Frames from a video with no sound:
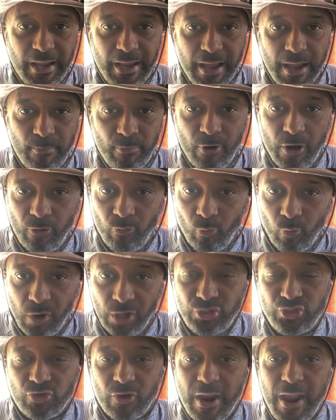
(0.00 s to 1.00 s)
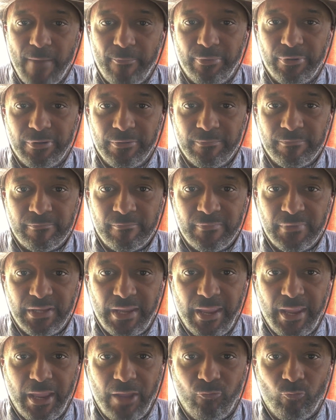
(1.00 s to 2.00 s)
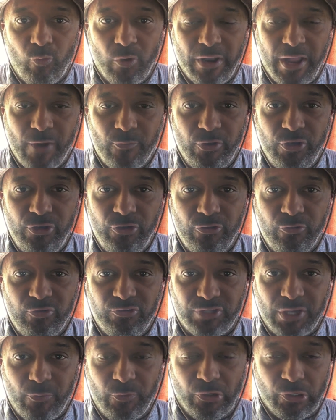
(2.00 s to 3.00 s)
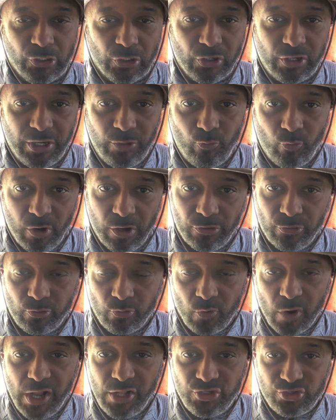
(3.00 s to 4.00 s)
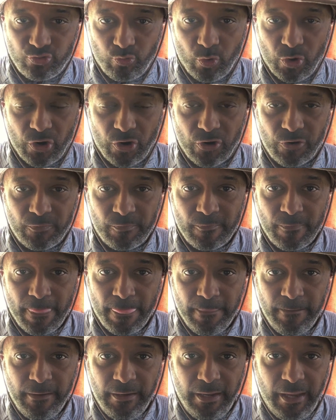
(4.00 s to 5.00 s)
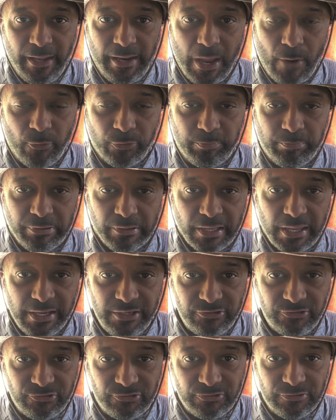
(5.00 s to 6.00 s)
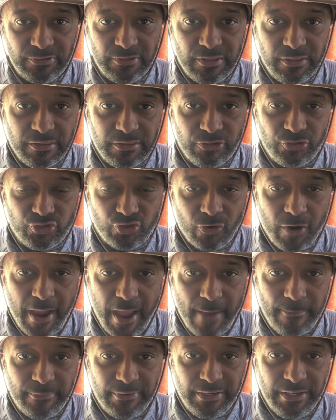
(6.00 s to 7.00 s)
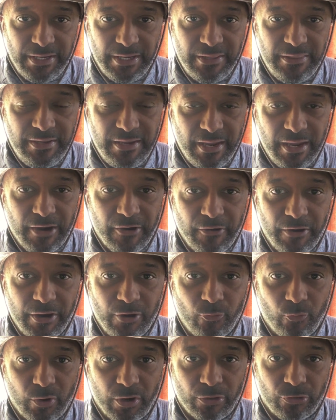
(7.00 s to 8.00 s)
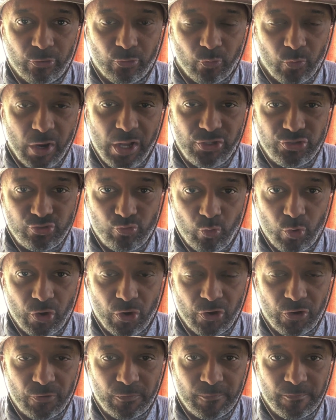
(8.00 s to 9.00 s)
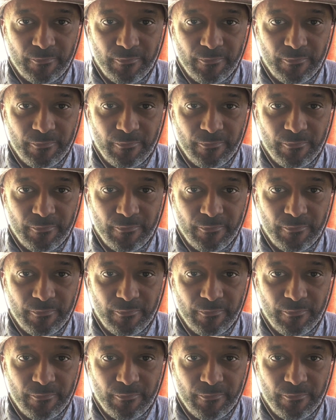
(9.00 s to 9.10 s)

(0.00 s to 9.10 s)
I bought one trap, and what I would do is I would look at where the runs were, and I would place the trap in the area where the runs were,